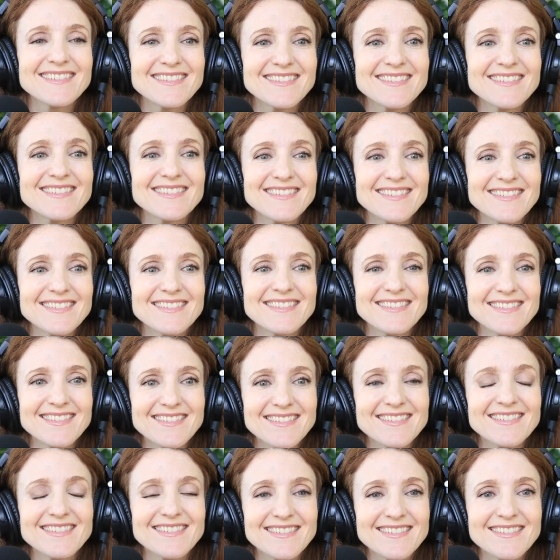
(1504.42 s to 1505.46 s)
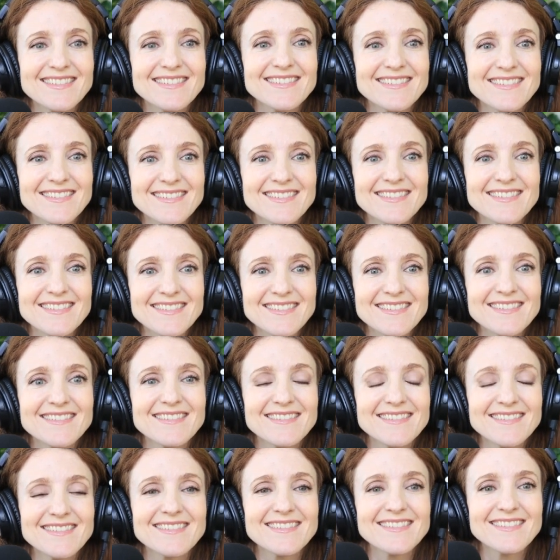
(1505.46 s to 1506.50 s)

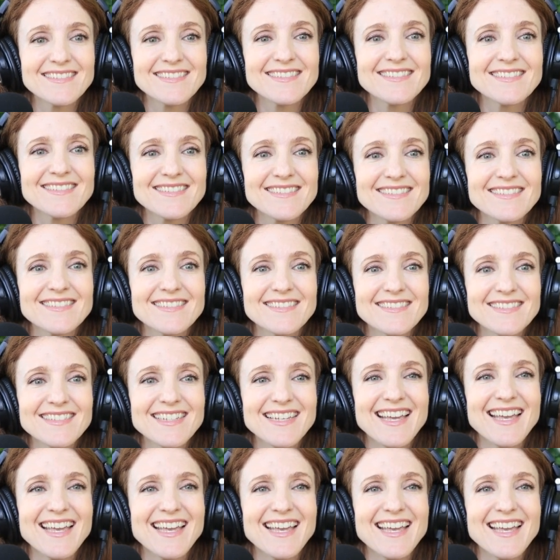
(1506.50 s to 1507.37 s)
[no speech]